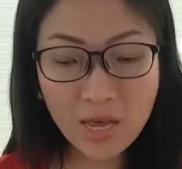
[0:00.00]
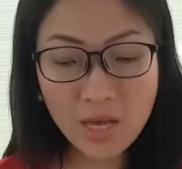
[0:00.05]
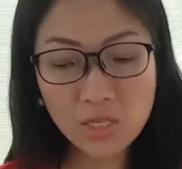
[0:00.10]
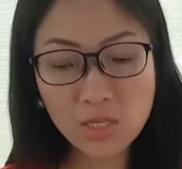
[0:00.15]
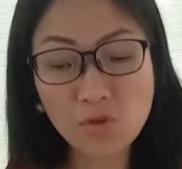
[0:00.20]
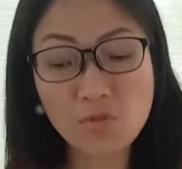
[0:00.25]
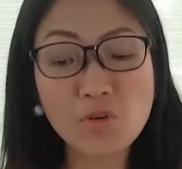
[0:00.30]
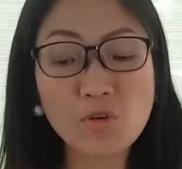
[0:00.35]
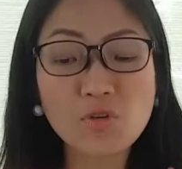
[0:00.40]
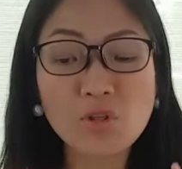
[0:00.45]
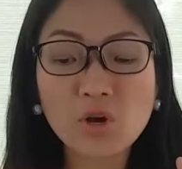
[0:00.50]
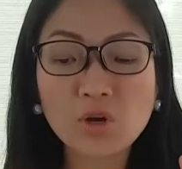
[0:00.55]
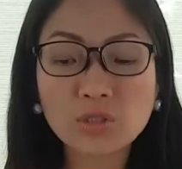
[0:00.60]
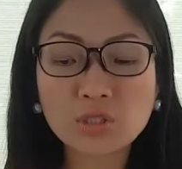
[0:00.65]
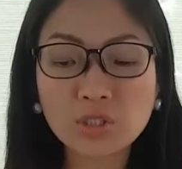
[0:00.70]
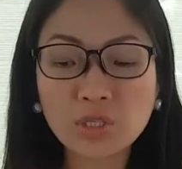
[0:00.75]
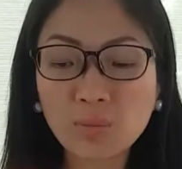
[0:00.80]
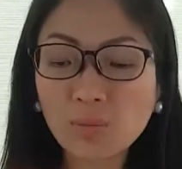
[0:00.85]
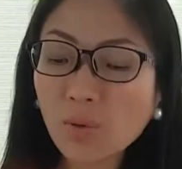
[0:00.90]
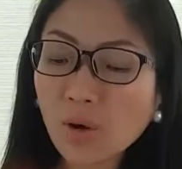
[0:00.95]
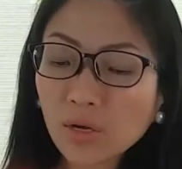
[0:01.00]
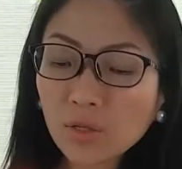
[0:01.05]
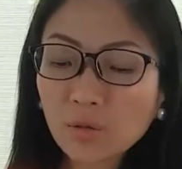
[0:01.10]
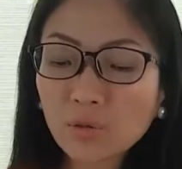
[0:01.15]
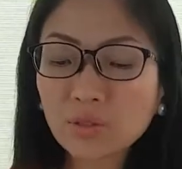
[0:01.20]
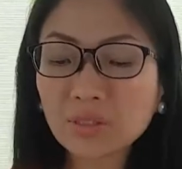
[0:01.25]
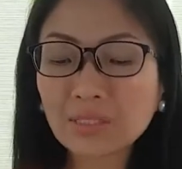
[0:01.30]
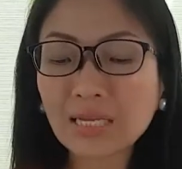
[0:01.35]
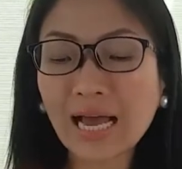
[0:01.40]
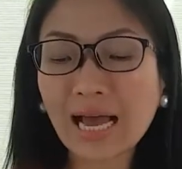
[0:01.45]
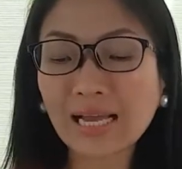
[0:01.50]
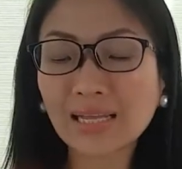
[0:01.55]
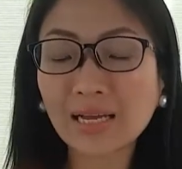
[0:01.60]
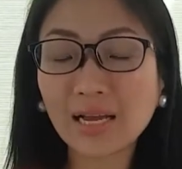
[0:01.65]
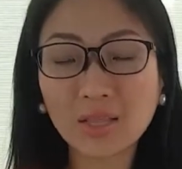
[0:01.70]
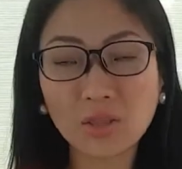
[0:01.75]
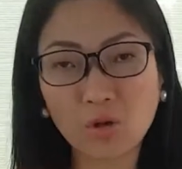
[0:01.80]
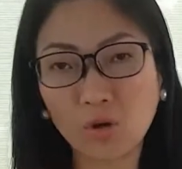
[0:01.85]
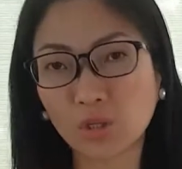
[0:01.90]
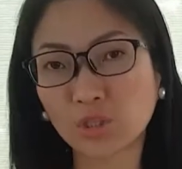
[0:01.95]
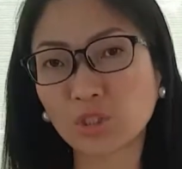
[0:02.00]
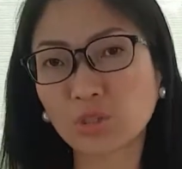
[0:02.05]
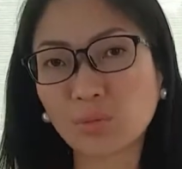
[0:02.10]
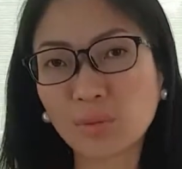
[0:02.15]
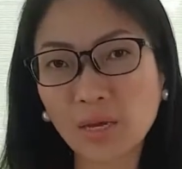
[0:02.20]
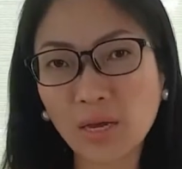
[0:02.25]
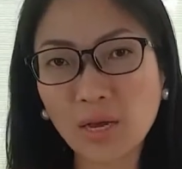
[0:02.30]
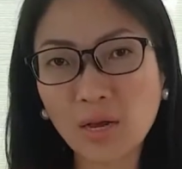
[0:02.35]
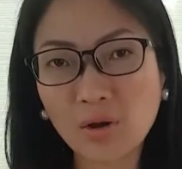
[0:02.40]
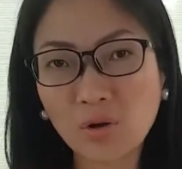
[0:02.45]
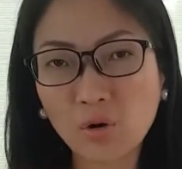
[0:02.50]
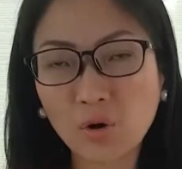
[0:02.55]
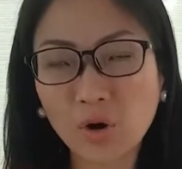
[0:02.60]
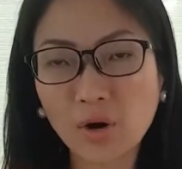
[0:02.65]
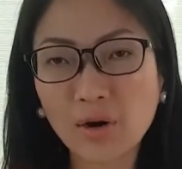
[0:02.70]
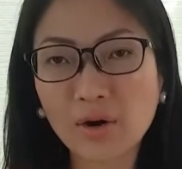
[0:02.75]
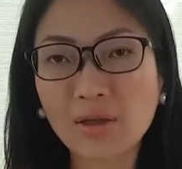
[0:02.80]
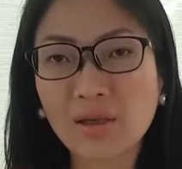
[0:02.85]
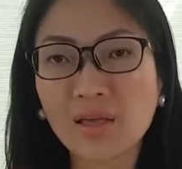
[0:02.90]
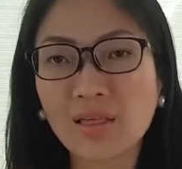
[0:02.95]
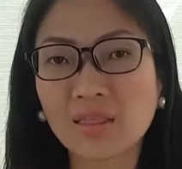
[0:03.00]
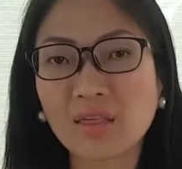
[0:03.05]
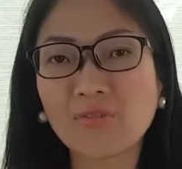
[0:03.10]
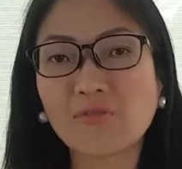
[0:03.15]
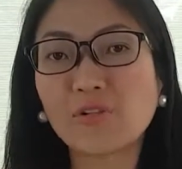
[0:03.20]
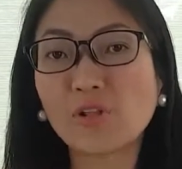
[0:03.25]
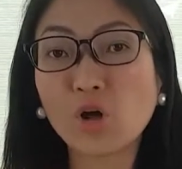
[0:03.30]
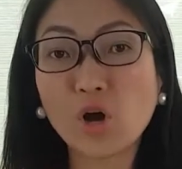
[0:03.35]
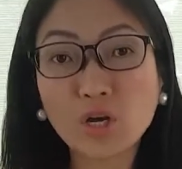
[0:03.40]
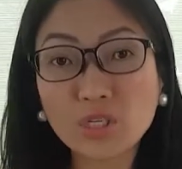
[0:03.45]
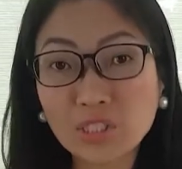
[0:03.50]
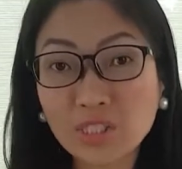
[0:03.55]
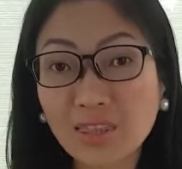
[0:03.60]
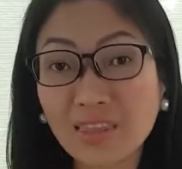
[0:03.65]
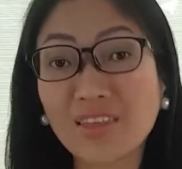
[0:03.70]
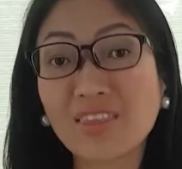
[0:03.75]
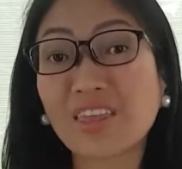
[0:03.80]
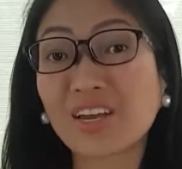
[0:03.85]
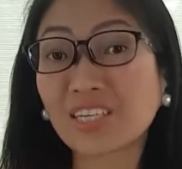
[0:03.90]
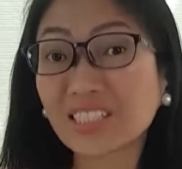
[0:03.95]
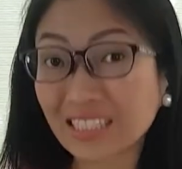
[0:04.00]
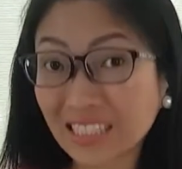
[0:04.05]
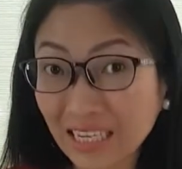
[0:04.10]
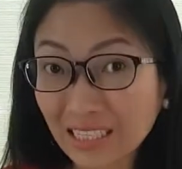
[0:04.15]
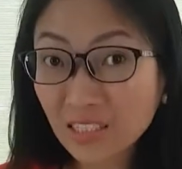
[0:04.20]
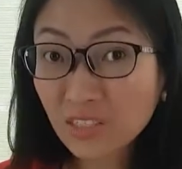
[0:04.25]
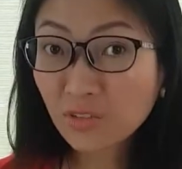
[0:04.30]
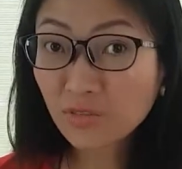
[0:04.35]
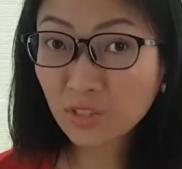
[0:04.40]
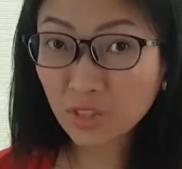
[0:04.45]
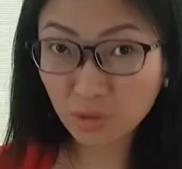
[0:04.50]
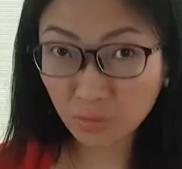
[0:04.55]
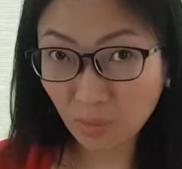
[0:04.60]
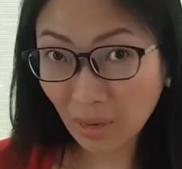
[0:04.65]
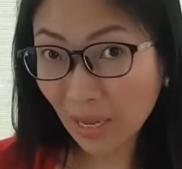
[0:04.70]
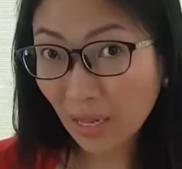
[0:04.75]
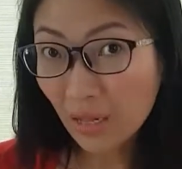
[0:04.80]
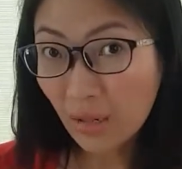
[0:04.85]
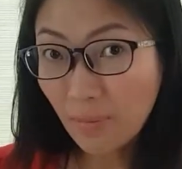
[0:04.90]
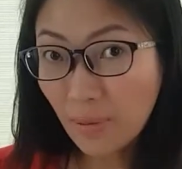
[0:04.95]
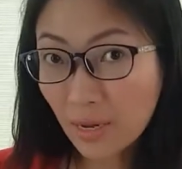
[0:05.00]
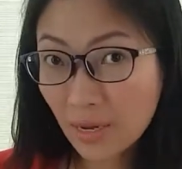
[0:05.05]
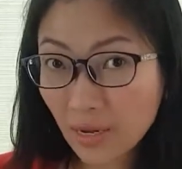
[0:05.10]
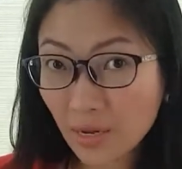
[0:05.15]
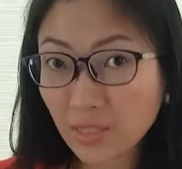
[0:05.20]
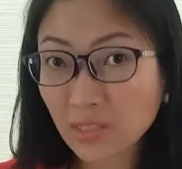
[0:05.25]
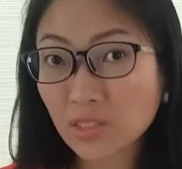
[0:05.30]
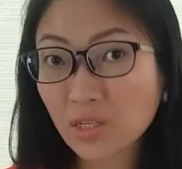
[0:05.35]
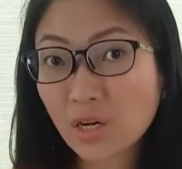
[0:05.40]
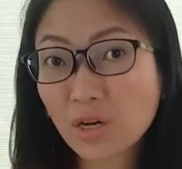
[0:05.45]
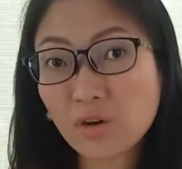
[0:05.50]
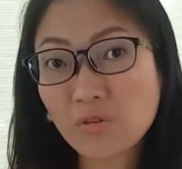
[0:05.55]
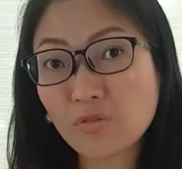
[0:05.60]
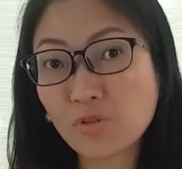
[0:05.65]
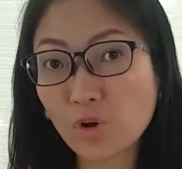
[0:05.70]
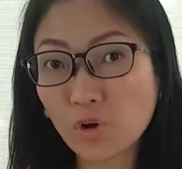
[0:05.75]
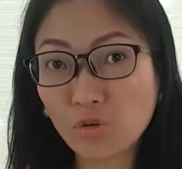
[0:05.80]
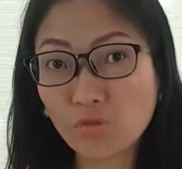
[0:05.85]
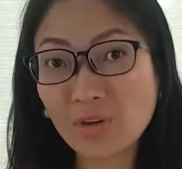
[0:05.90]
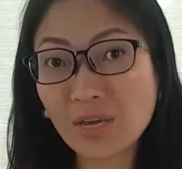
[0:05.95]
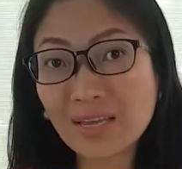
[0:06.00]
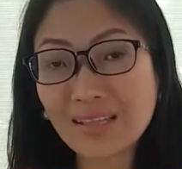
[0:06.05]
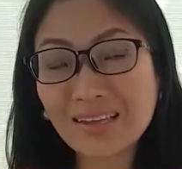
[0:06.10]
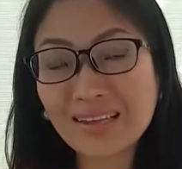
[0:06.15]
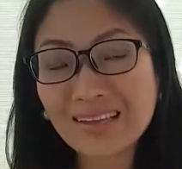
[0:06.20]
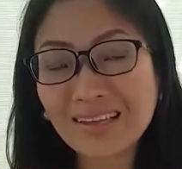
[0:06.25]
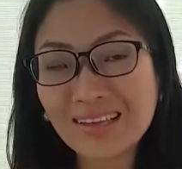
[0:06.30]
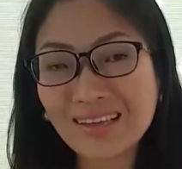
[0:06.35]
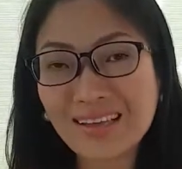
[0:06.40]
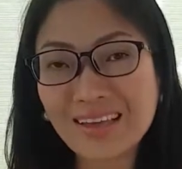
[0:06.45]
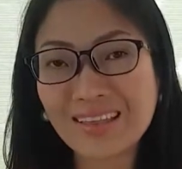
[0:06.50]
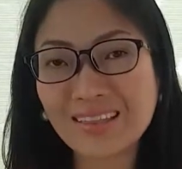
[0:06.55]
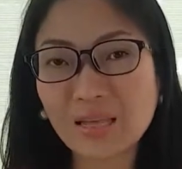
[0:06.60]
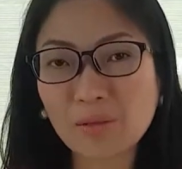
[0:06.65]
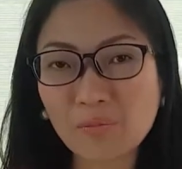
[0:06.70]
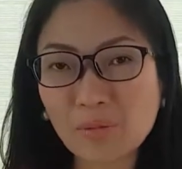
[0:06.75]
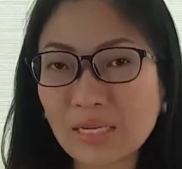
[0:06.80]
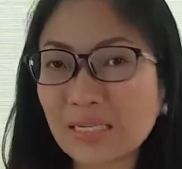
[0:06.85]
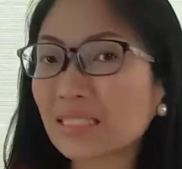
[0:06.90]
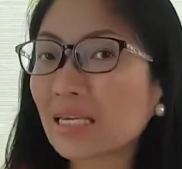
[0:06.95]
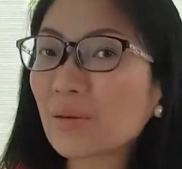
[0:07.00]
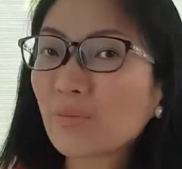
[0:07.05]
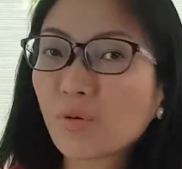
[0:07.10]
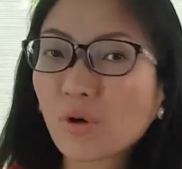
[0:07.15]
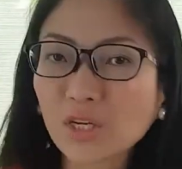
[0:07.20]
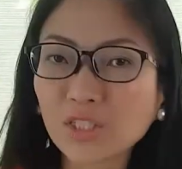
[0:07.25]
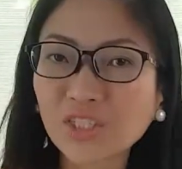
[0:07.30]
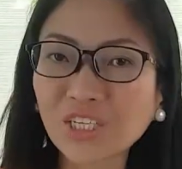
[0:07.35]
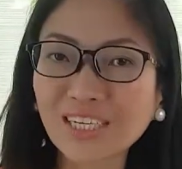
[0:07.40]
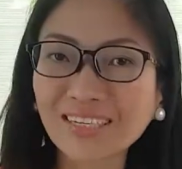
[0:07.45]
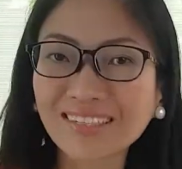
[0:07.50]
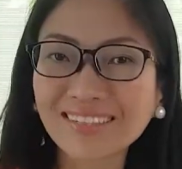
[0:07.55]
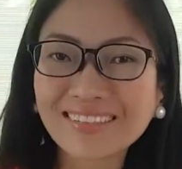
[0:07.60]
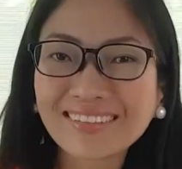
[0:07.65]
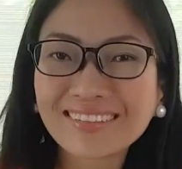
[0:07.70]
So if you know someone who's had anosmia or they've lost their sense of smell because of COVID, then please keep watching.